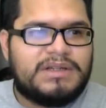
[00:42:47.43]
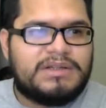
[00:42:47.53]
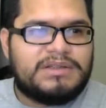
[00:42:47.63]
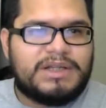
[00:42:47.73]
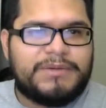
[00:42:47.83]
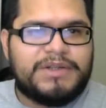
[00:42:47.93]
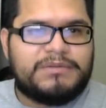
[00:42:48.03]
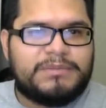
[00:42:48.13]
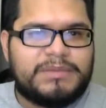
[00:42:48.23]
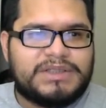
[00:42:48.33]
that way you
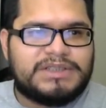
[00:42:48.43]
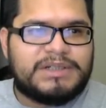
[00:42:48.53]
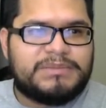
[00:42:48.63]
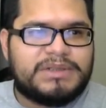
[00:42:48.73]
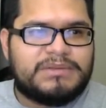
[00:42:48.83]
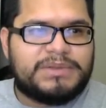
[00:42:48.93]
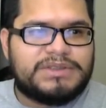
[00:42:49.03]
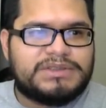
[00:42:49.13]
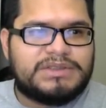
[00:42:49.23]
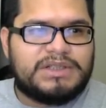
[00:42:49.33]
don't mess up. But
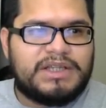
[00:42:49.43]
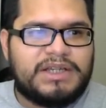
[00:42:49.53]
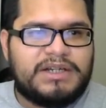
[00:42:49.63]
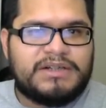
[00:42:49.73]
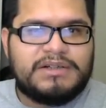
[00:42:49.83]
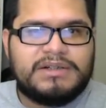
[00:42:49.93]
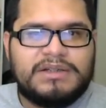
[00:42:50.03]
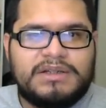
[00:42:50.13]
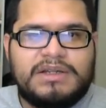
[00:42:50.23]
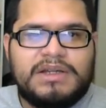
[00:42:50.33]
just click here,
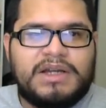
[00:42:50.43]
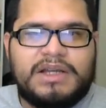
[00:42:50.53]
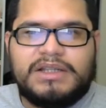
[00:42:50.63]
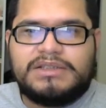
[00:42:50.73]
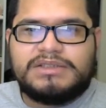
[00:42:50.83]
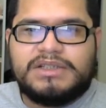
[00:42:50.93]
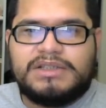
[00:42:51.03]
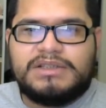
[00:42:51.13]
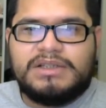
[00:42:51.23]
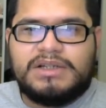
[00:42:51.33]
and then it's gonna
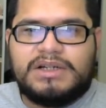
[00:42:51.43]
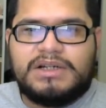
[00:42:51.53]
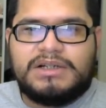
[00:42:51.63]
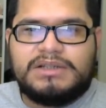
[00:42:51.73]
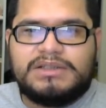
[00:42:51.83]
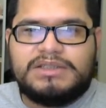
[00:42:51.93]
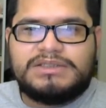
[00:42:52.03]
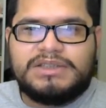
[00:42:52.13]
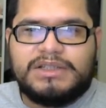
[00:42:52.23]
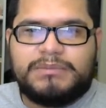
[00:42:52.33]
this is
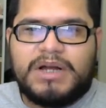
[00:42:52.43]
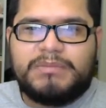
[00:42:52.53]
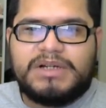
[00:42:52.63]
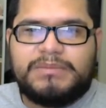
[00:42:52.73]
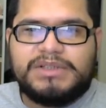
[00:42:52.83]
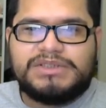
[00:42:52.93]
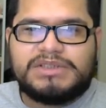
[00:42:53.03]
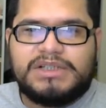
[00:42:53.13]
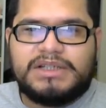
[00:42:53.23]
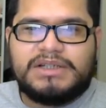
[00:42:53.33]
gonna pop up, and just
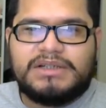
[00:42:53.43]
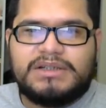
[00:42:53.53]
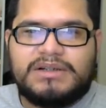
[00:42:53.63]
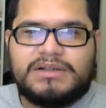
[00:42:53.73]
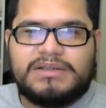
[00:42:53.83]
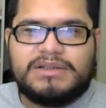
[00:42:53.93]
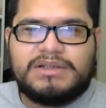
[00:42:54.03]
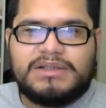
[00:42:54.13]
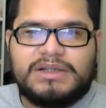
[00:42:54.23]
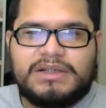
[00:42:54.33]
click on
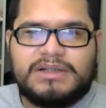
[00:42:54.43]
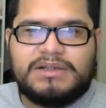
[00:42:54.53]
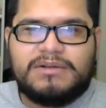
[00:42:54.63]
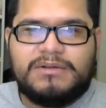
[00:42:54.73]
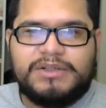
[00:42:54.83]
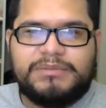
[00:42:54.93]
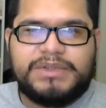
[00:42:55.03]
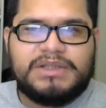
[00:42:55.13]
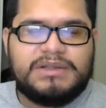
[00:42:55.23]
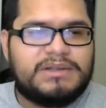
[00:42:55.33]
the holding
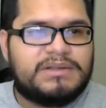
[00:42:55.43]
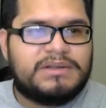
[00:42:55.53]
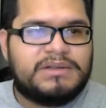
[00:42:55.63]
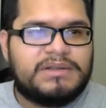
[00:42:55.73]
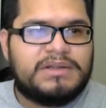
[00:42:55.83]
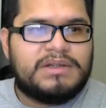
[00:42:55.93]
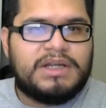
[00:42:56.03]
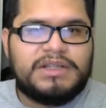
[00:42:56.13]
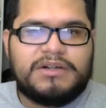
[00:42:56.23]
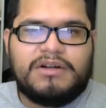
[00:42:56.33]
bin,
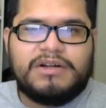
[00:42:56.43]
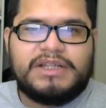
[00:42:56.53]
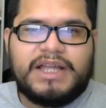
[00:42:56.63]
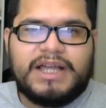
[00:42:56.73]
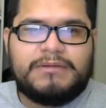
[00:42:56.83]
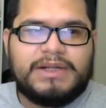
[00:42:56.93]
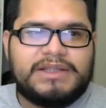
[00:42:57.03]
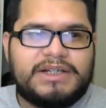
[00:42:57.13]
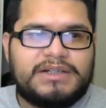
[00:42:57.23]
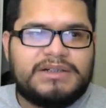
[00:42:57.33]
and they're all gonna add right
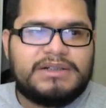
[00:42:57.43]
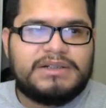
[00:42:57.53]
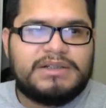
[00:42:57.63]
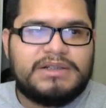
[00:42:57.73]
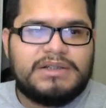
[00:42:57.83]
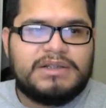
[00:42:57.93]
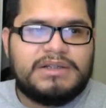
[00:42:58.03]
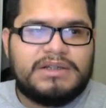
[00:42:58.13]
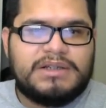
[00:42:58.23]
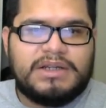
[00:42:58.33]
there.
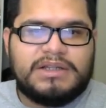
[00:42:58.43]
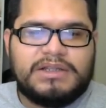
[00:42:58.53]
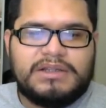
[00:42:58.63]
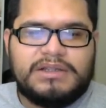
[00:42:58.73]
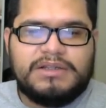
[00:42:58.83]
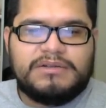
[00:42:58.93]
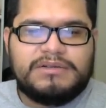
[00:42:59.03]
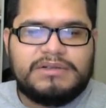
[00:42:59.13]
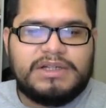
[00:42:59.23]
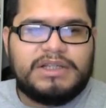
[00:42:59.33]
And then
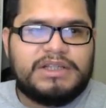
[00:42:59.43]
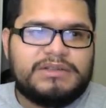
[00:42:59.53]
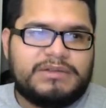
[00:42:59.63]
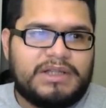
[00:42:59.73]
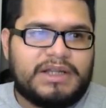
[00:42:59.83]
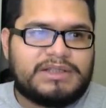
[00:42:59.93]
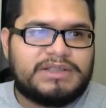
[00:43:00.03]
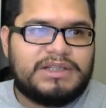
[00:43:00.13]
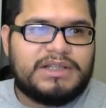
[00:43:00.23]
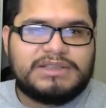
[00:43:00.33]
and then like I
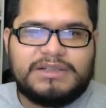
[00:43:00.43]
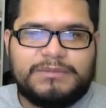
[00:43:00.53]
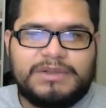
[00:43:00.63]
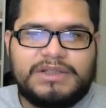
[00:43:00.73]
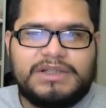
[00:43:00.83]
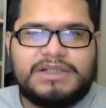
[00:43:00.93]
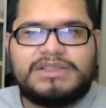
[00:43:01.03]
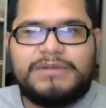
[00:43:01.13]
said last time, when the next time you